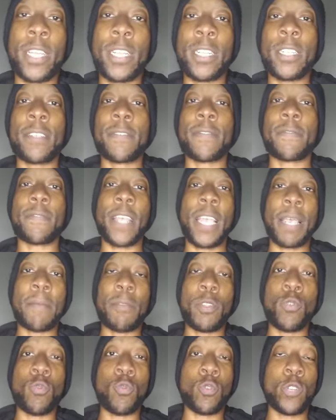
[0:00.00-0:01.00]
genuinely care
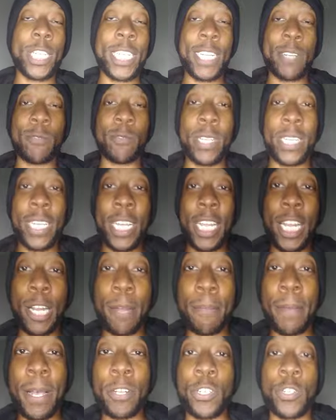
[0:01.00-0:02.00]
about you and want to see
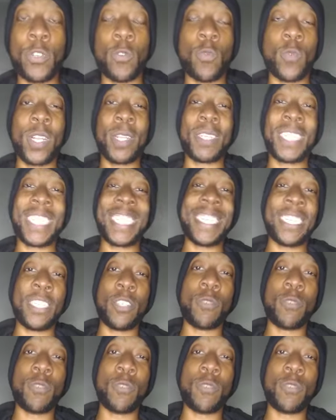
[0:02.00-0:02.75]
you be happy.